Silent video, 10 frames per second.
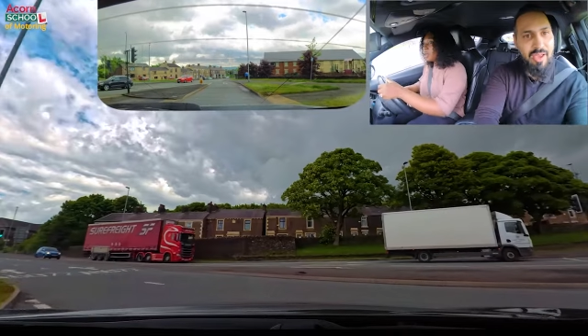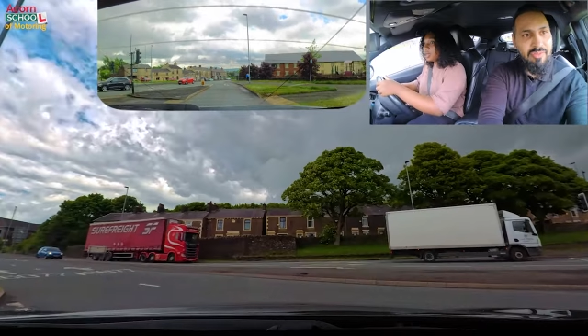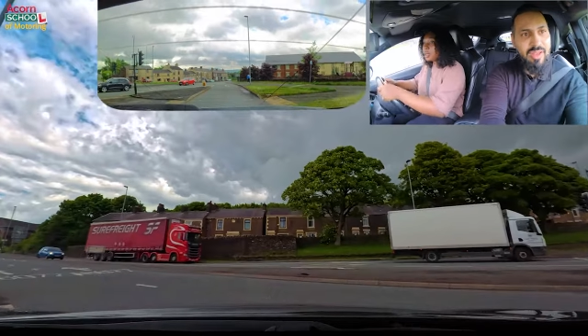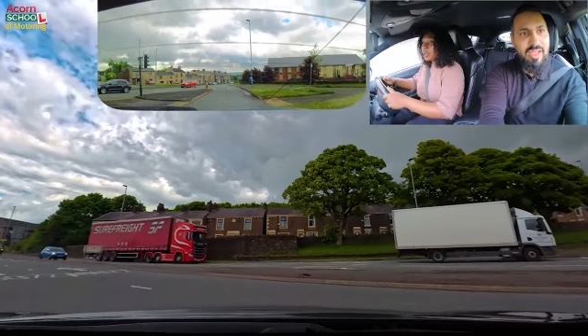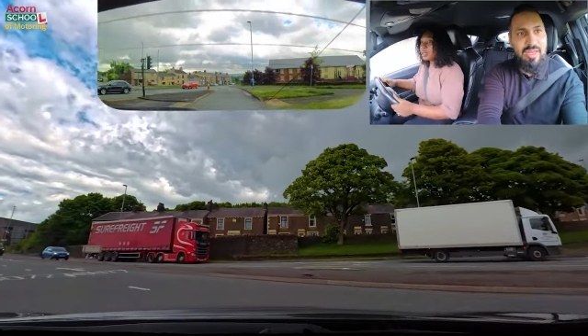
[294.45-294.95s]

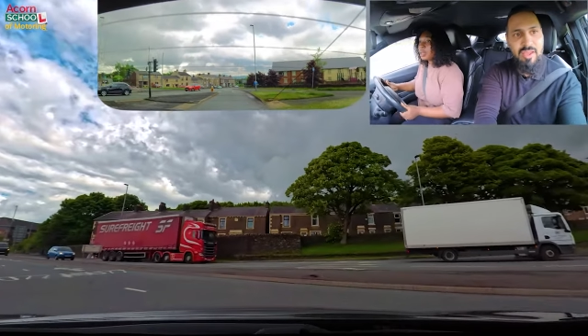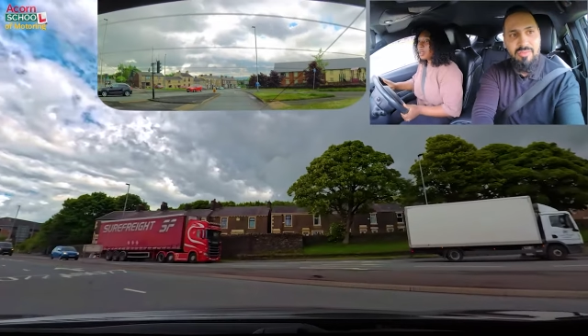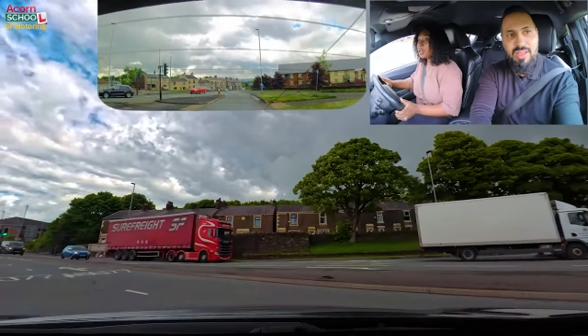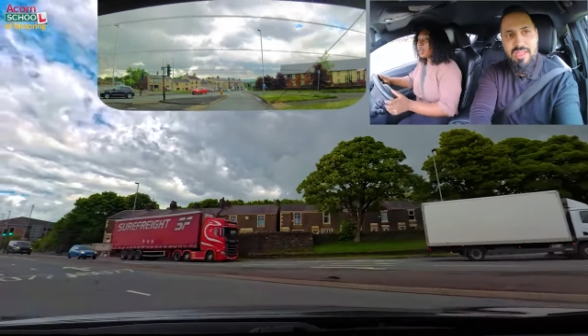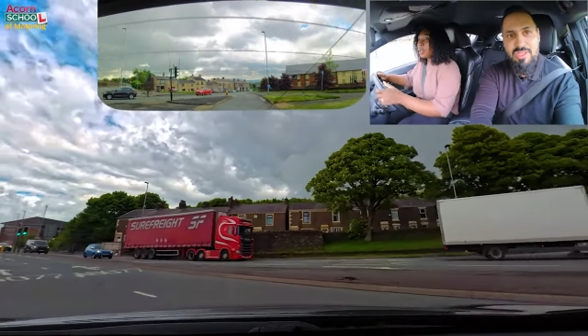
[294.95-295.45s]
Left lane,
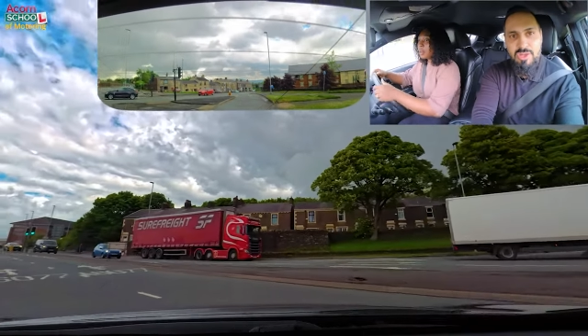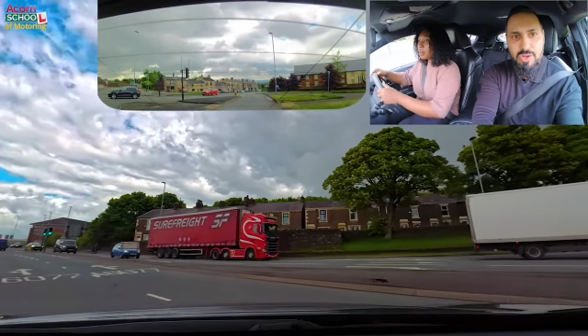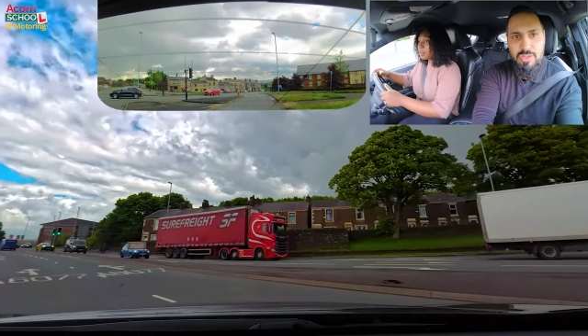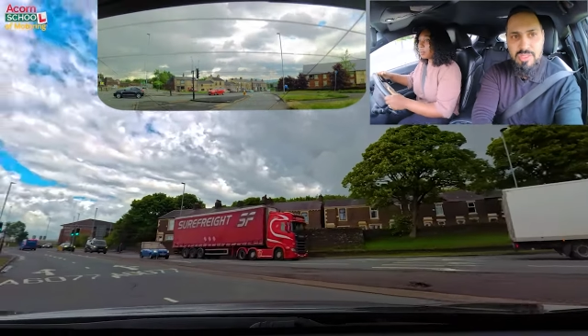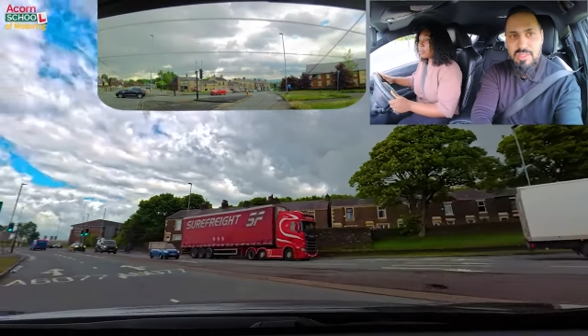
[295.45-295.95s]
left lane is
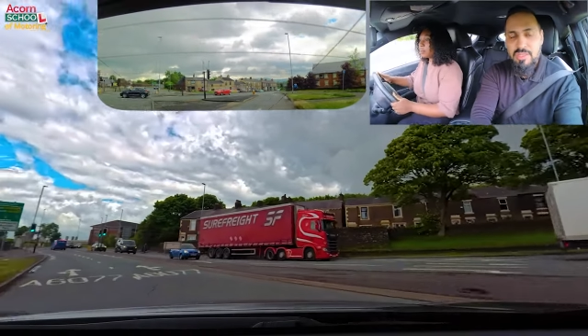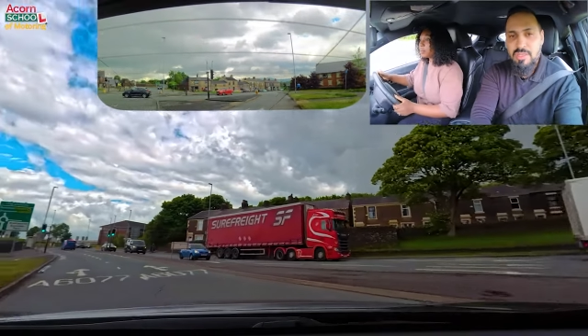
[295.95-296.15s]
yours.